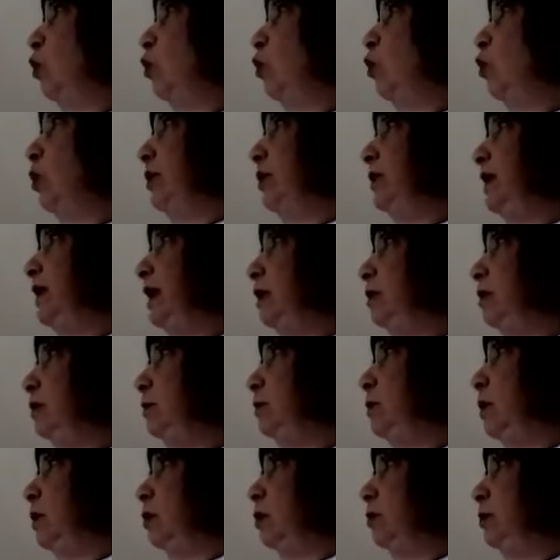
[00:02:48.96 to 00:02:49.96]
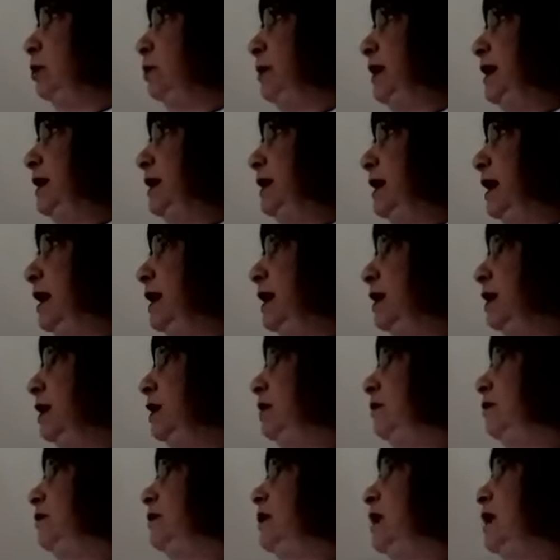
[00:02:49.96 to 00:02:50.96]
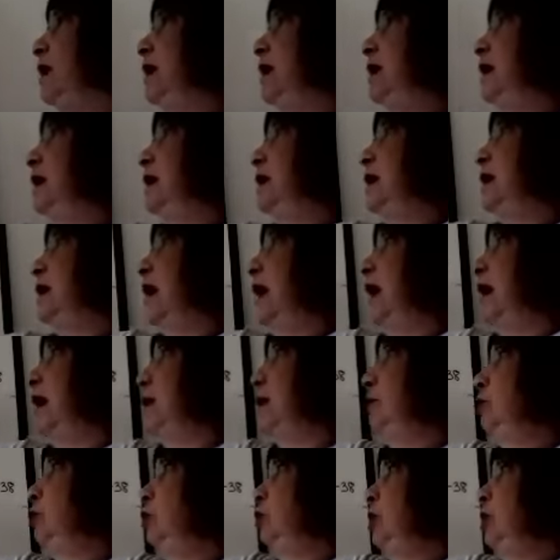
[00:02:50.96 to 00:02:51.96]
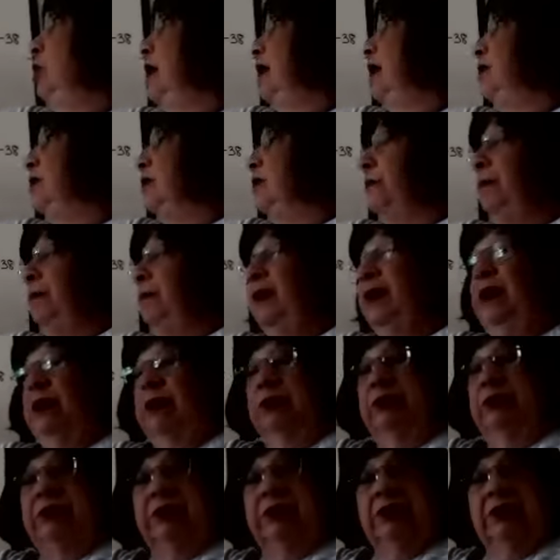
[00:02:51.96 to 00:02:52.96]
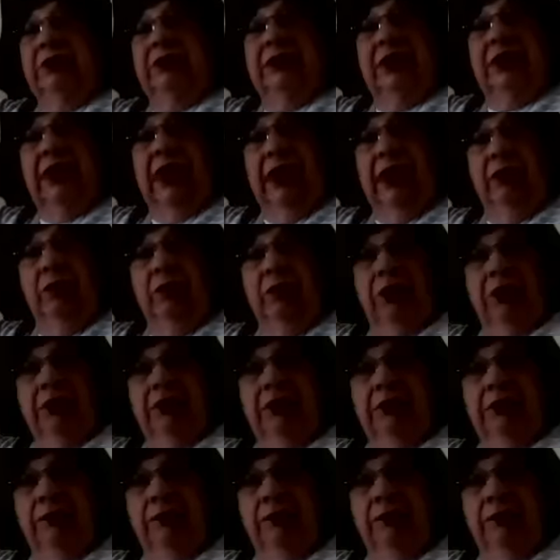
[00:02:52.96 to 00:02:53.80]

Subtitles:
or they could both be negative. I look at the middle, since that one is